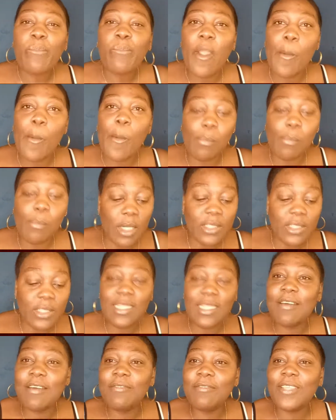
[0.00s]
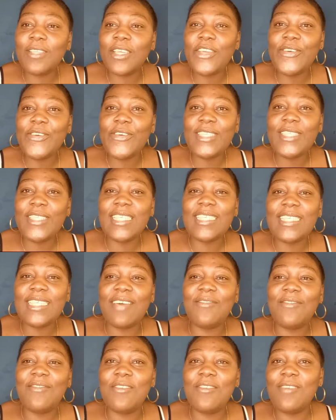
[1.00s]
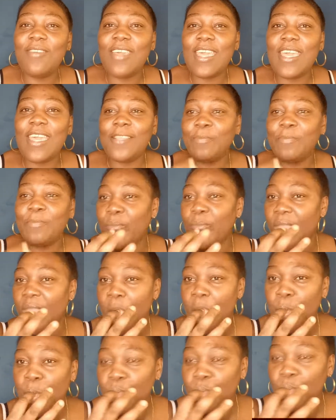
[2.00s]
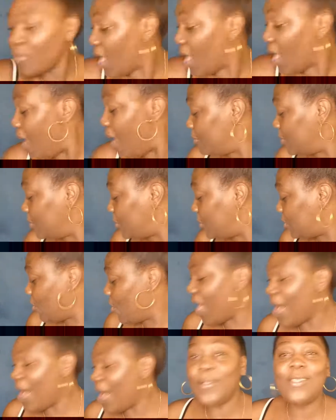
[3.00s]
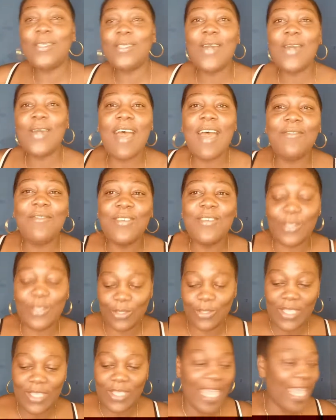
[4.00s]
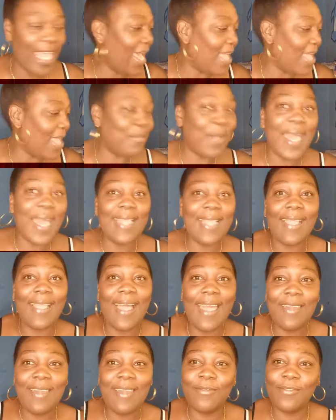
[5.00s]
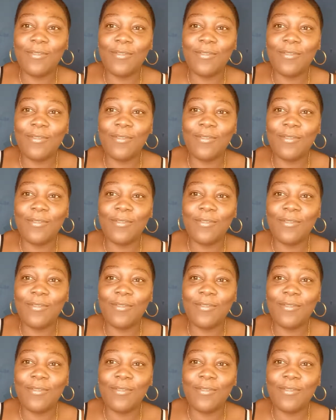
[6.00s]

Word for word: Much love to you, Sister Vivian. I'm so happy to have you today on my live.